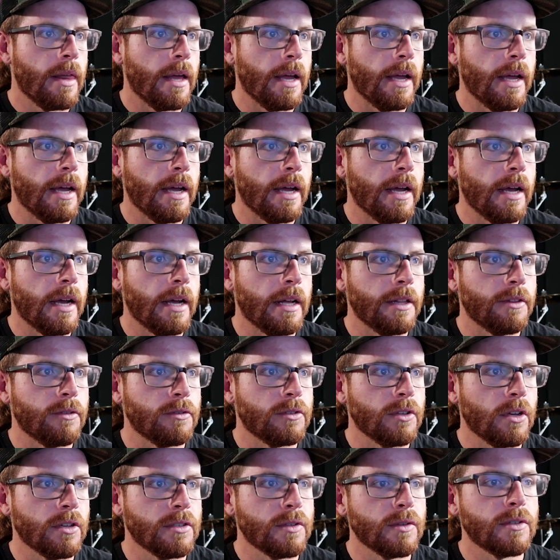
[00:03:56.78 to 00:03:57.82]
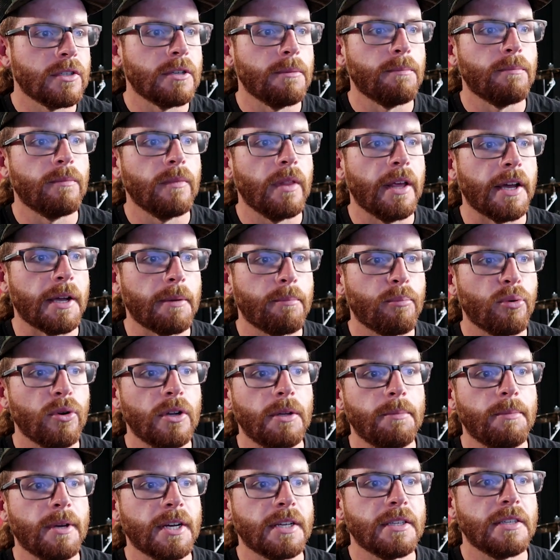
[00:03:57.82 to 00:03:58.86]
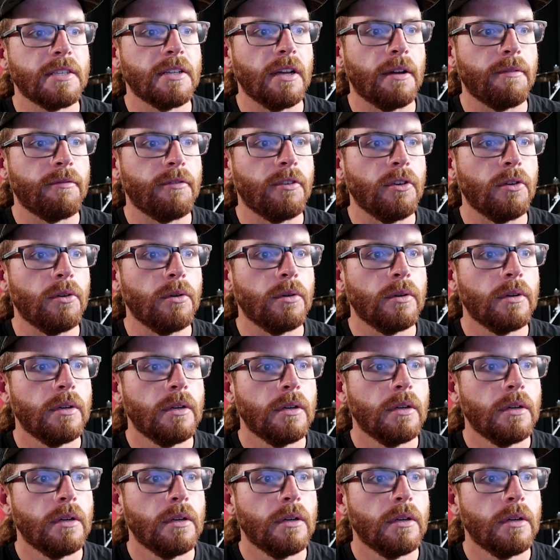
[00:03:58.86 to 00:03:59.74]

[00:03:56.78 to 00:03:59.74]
And there's also some like pre-mixed stuff too.